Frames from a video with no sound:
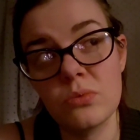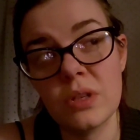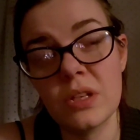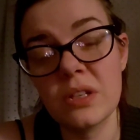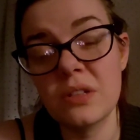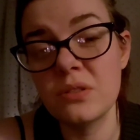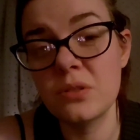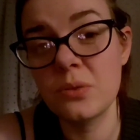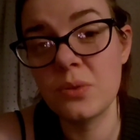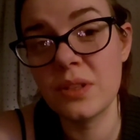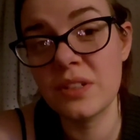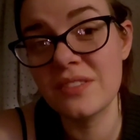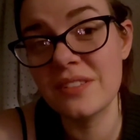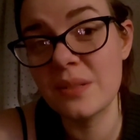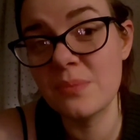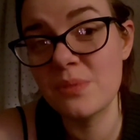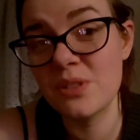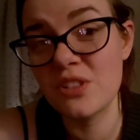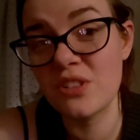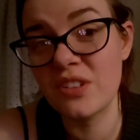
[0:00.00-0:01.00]
I don't know what else
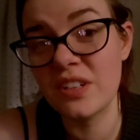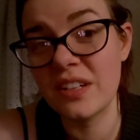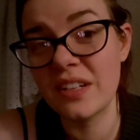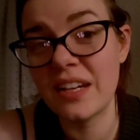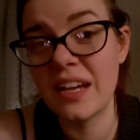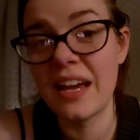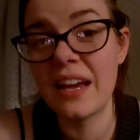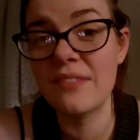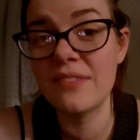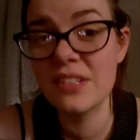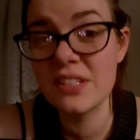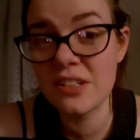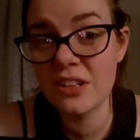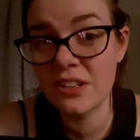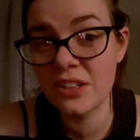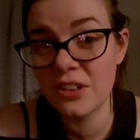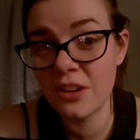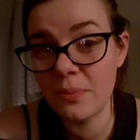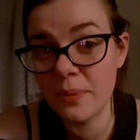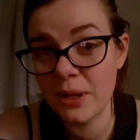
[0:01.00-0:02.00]
I'm starting. I haven't
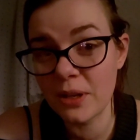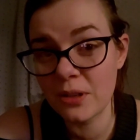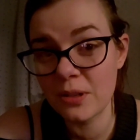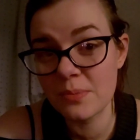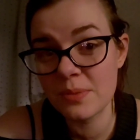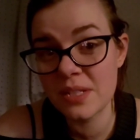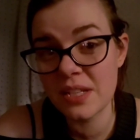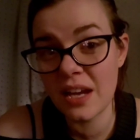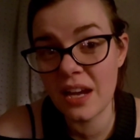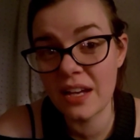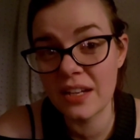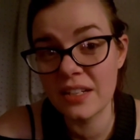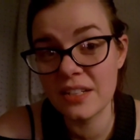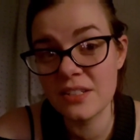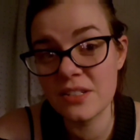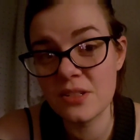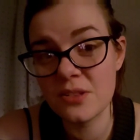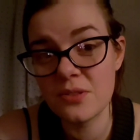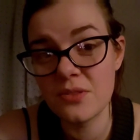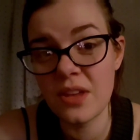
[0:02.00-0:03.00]
started all my herbs yet. I
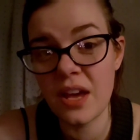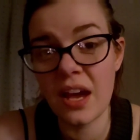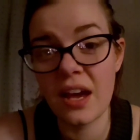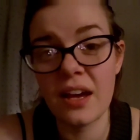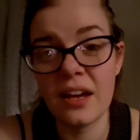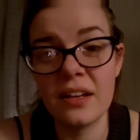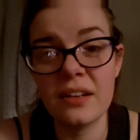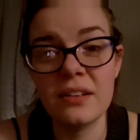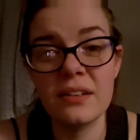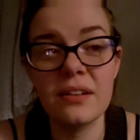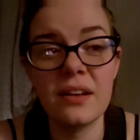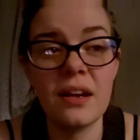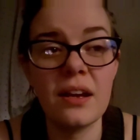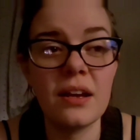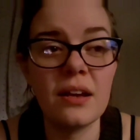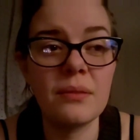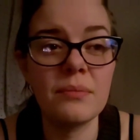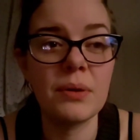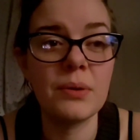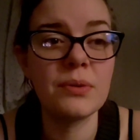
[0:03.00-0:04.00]
need to do that.
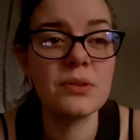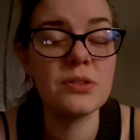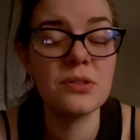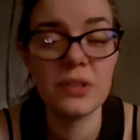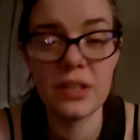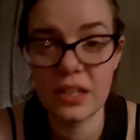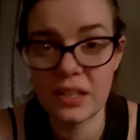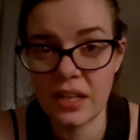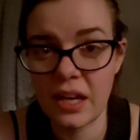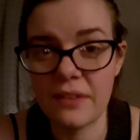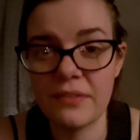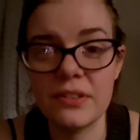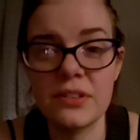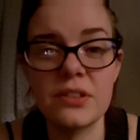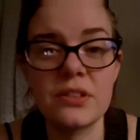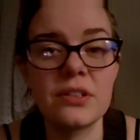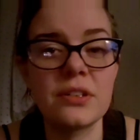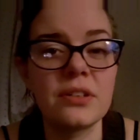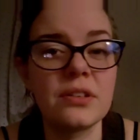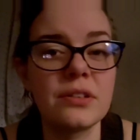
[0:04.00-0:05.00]
I want to do like
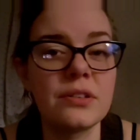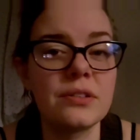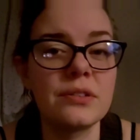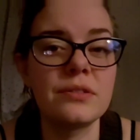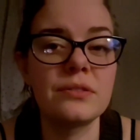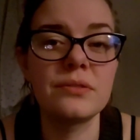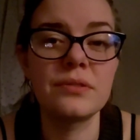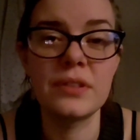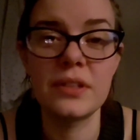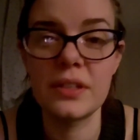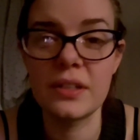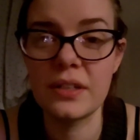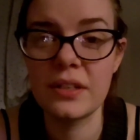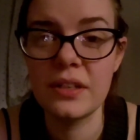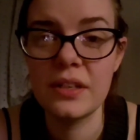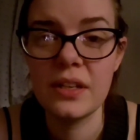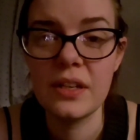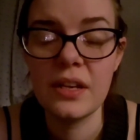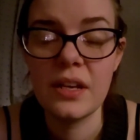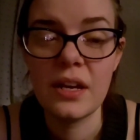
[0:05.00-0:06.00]
lavender
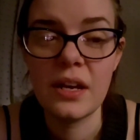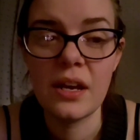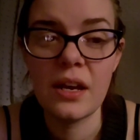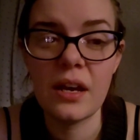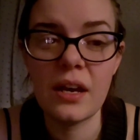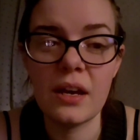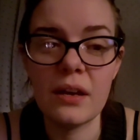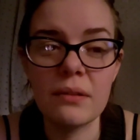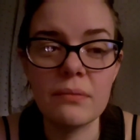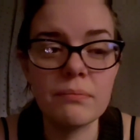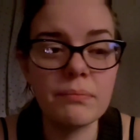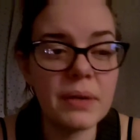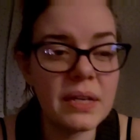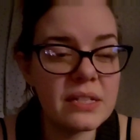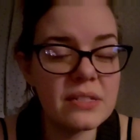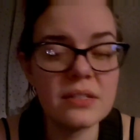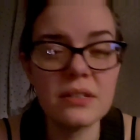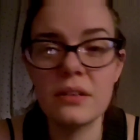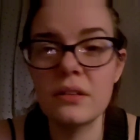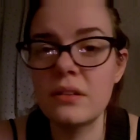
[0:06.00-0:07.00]
and
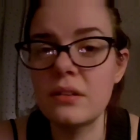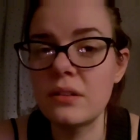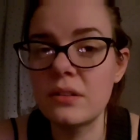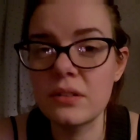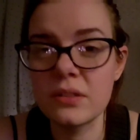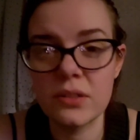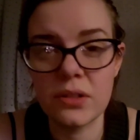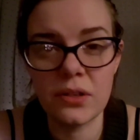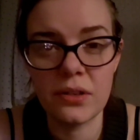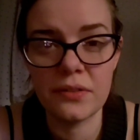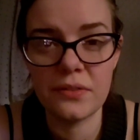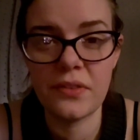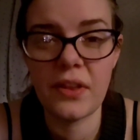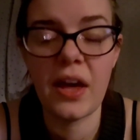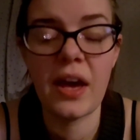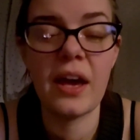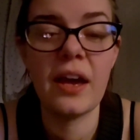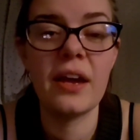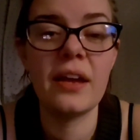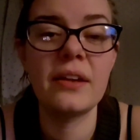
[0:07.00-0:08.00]
basil and all of
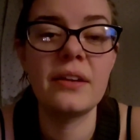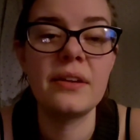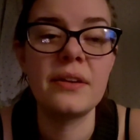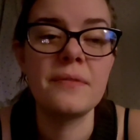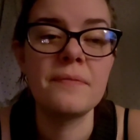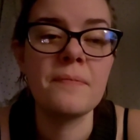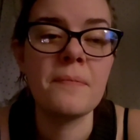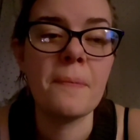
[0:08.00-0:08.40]
that.